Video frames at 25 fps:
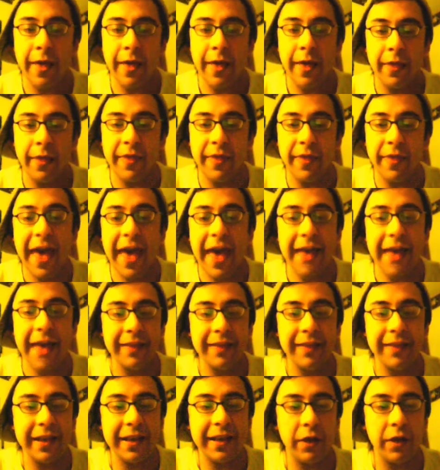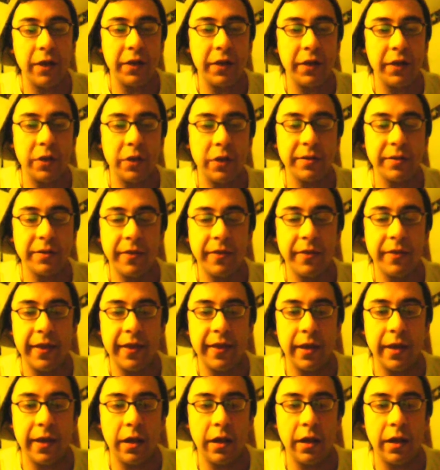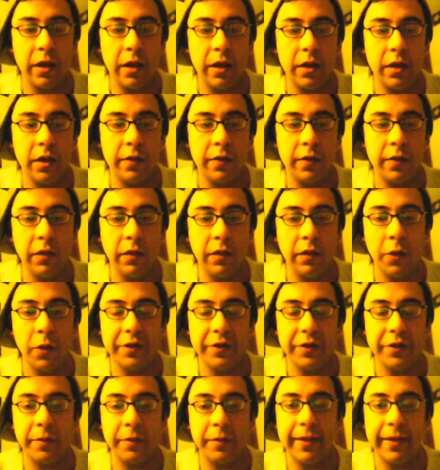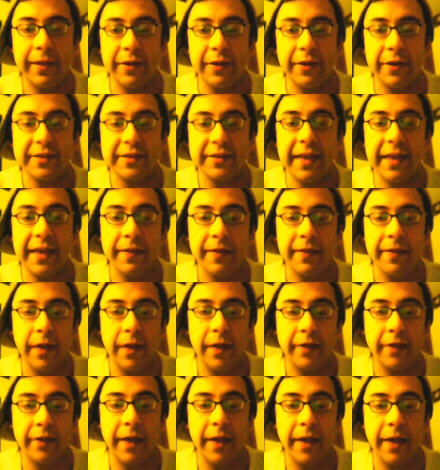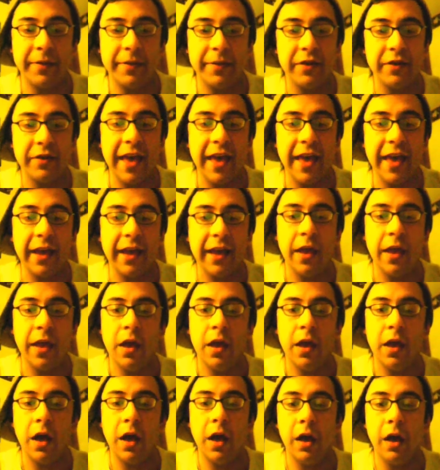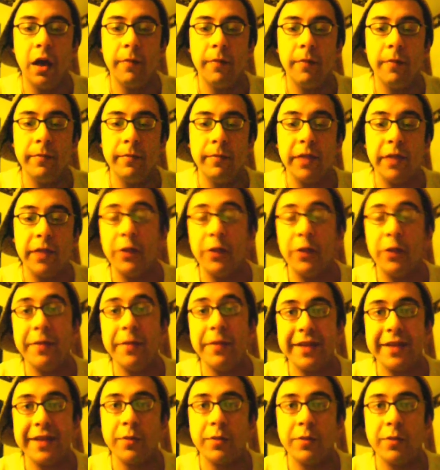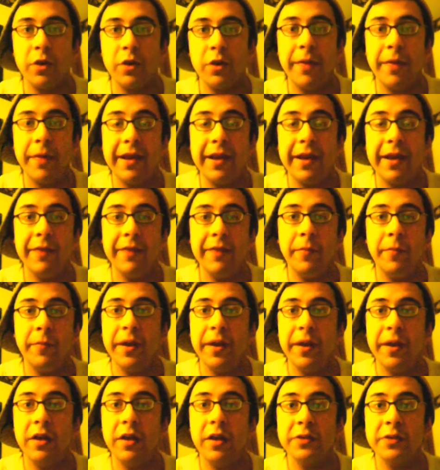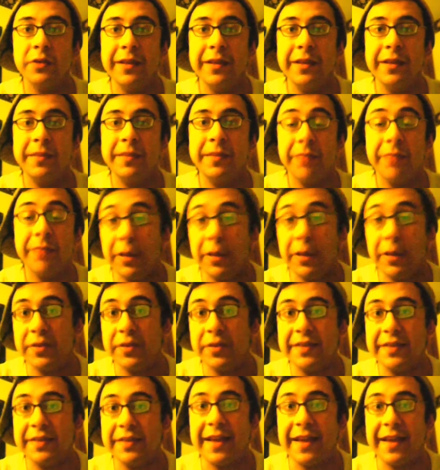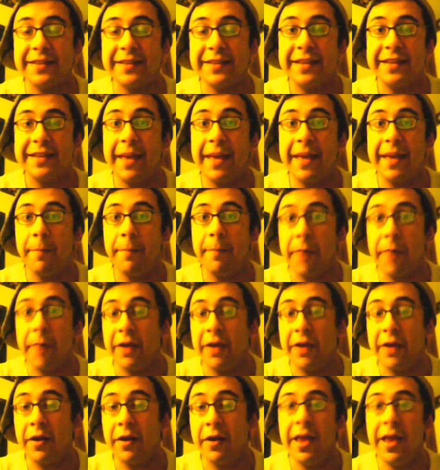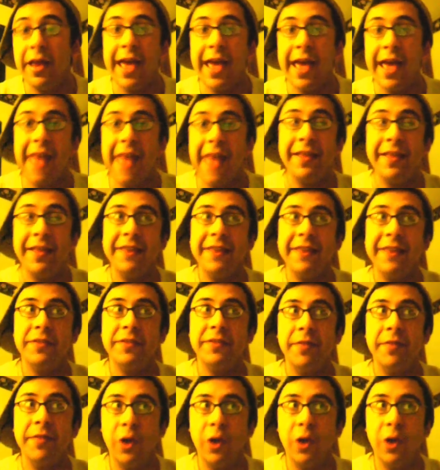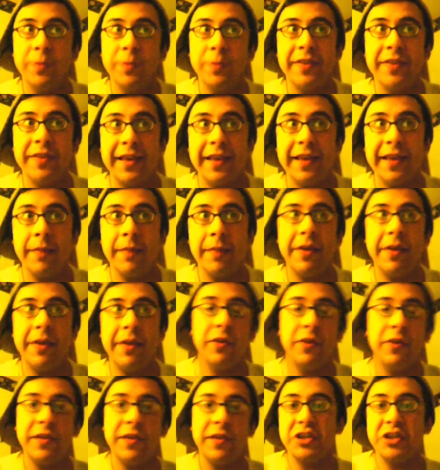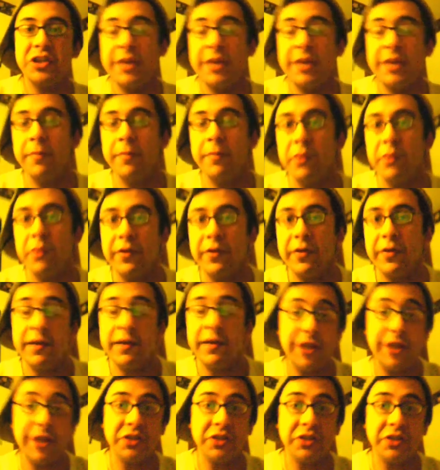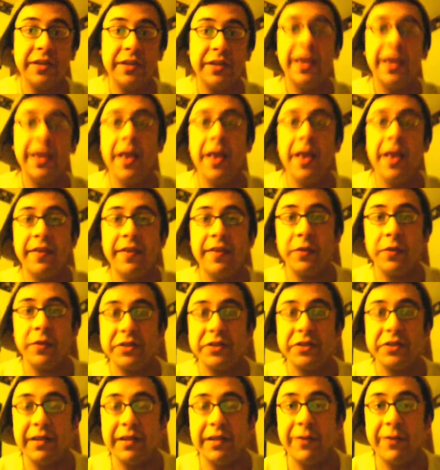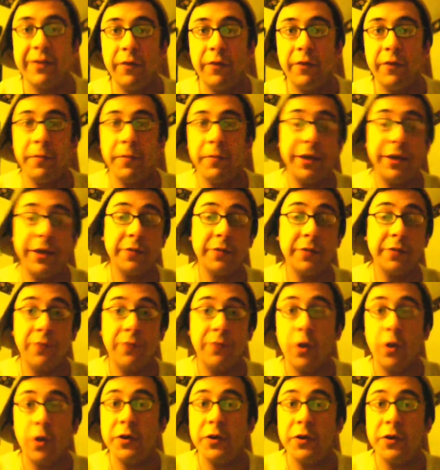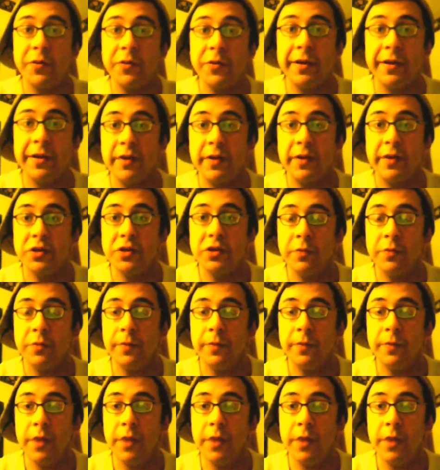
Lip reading: that letting some of the lower tier players get a top tier deck not only makes them more competitive, but it also lets them play with these decks and get better, and then gives them the hopes that they can get better, and they just keep improving. And eventually, they reach the level of the players before who used to be untouchable.